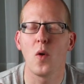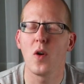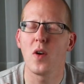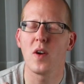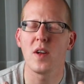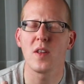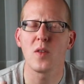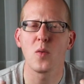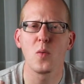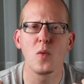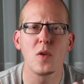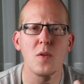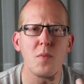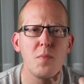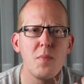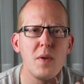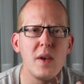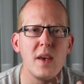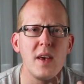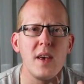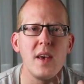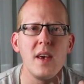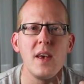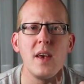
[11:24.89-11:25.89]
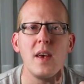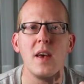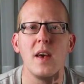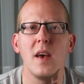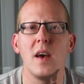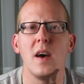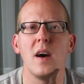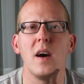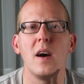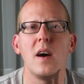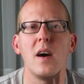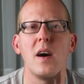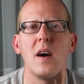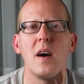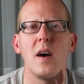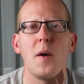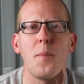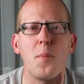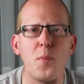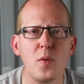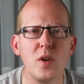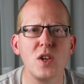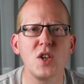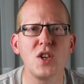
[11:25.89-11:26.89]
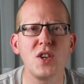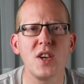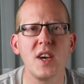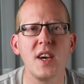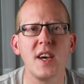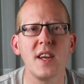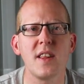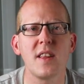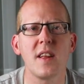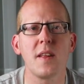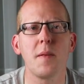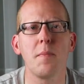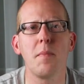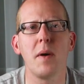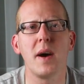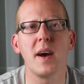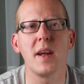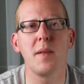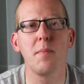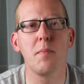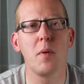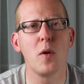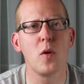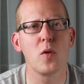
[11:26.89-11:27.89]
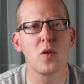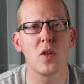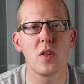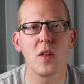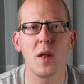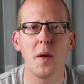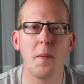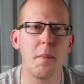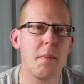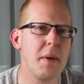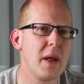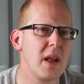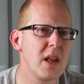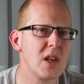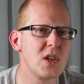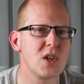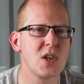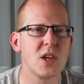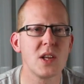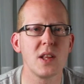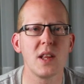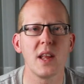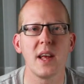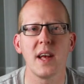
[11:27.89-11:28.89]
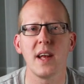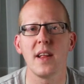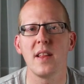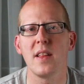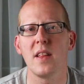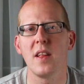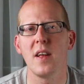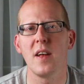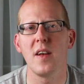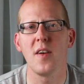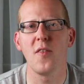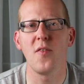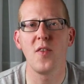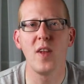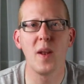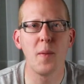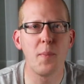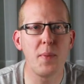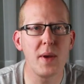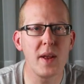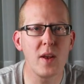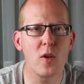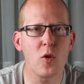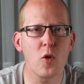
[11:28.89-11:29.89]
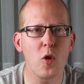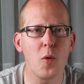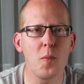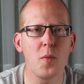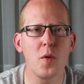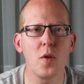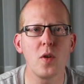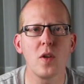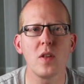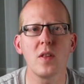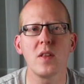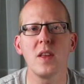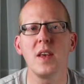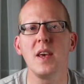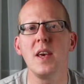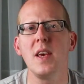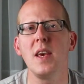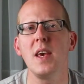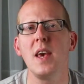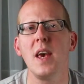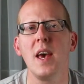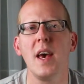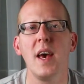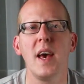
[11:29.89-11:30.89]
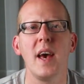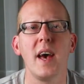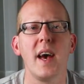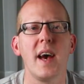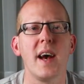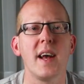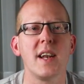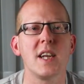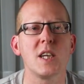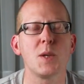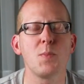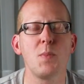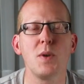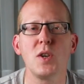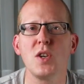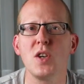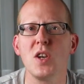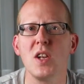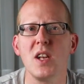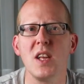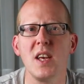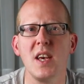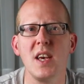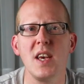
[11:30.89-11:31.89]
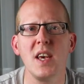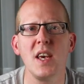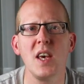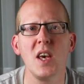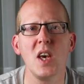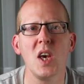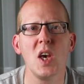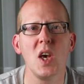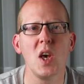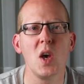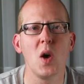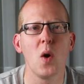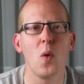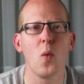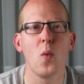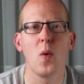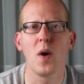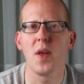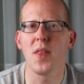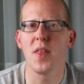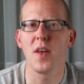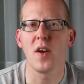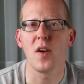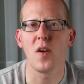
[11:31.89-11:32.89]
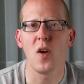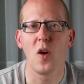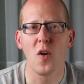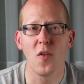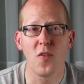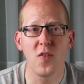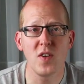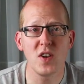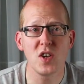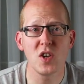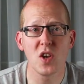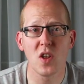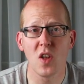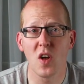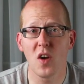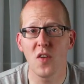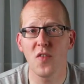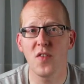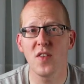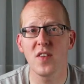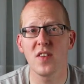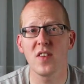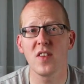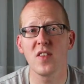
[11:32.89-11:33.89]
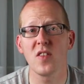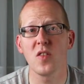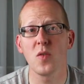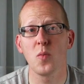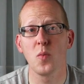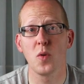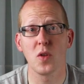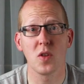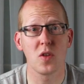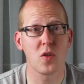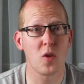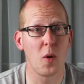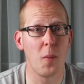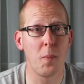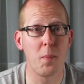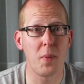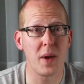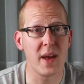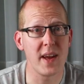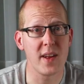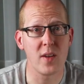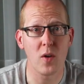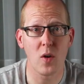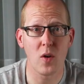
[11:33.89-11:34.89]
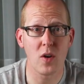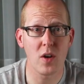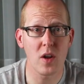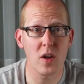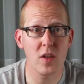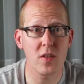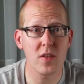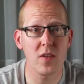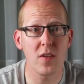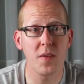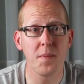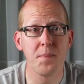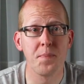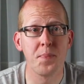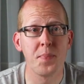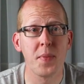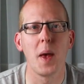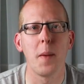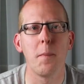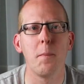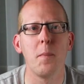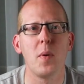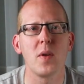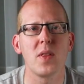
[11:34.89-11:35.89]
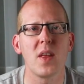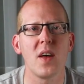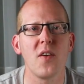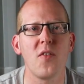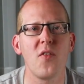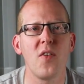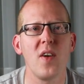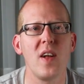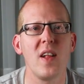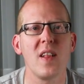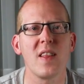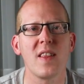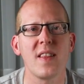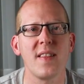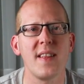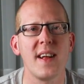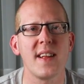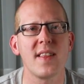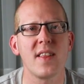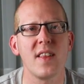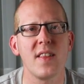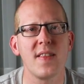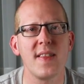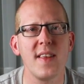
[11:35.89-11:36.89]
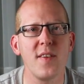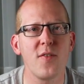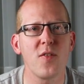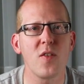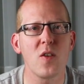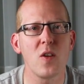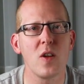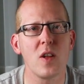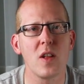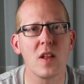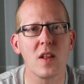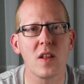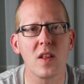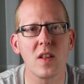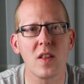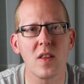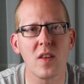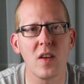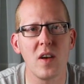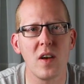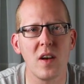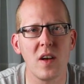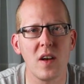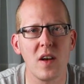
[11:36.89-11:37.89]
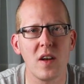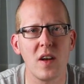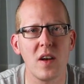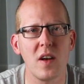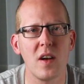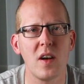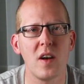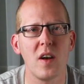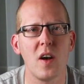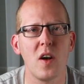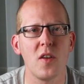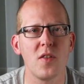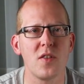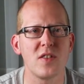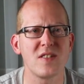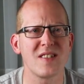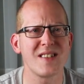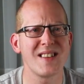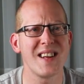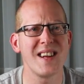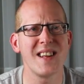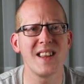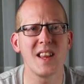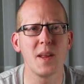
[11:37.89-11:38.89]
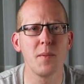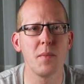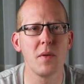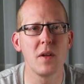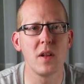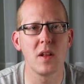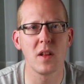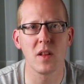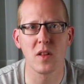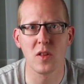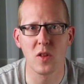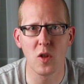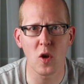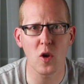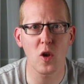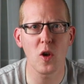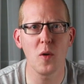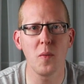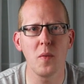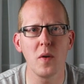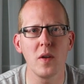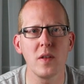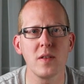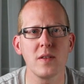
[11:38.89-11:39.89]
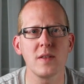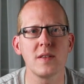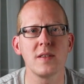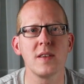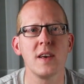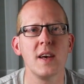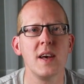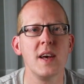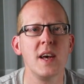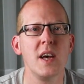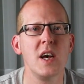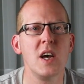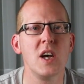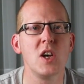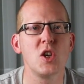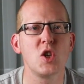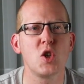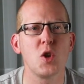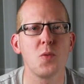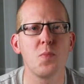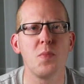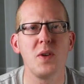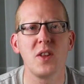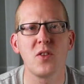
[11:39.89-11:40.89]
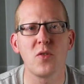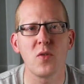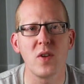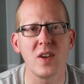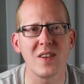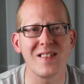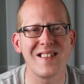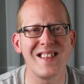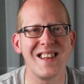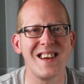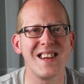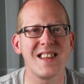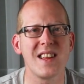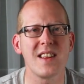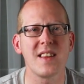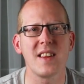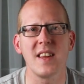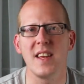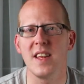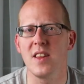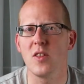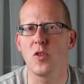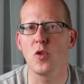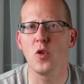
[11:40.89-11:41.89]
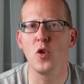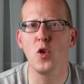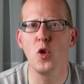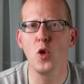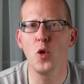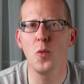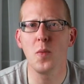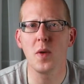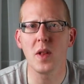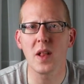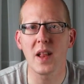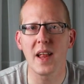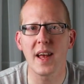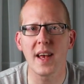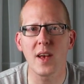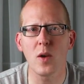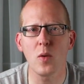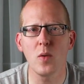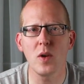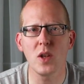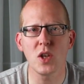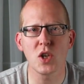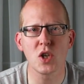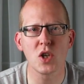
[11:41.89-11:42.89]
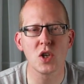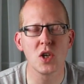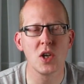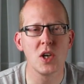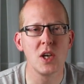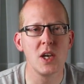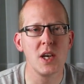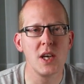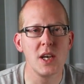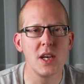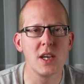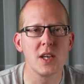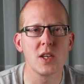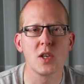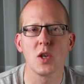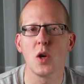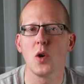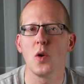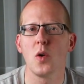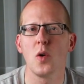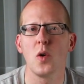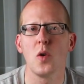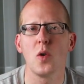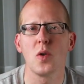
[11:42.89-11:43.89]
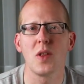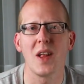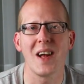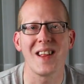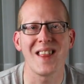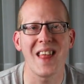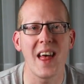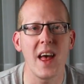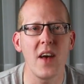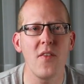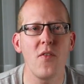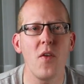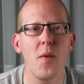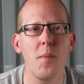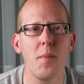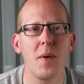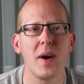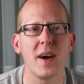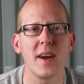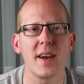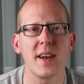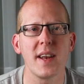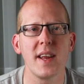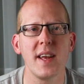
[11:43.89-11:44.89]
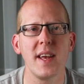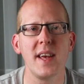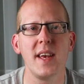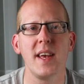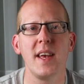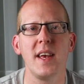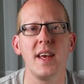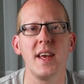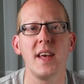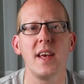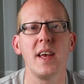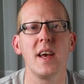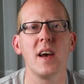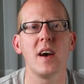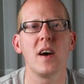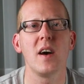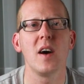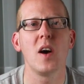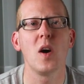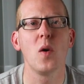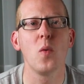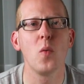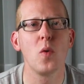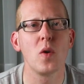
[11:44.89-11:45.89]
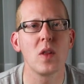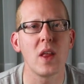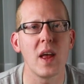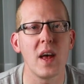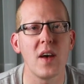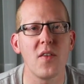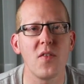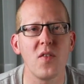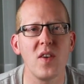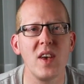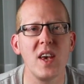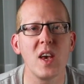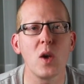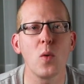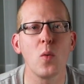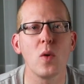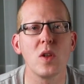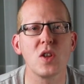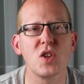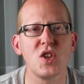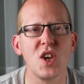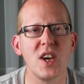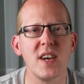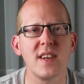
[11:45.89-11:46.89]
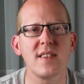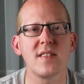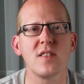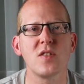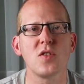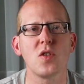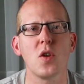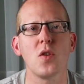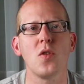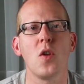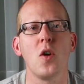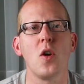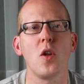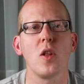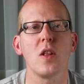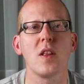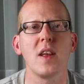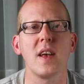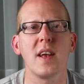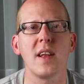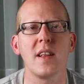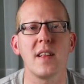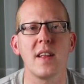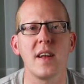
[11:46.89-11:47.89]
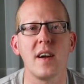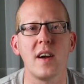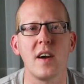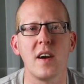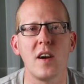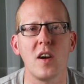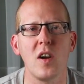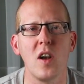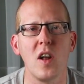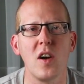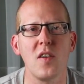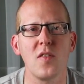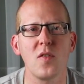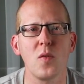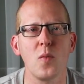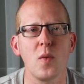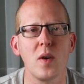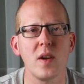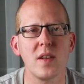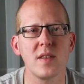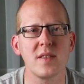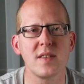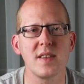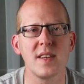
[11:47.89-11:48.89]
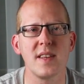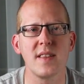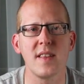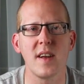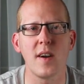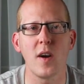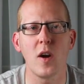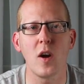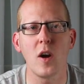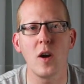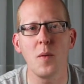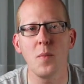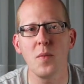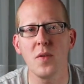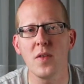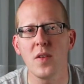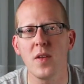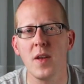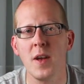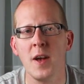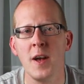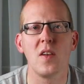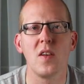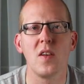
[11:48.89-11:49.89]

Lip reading: it would be appreciated by both the Belgian and the Filipino community, and especially whether official offices would complain or not. But I felt that the difficult, understandable documents should be translated into human language, so that everybody would have equal chances on holding their loved ones in their arms.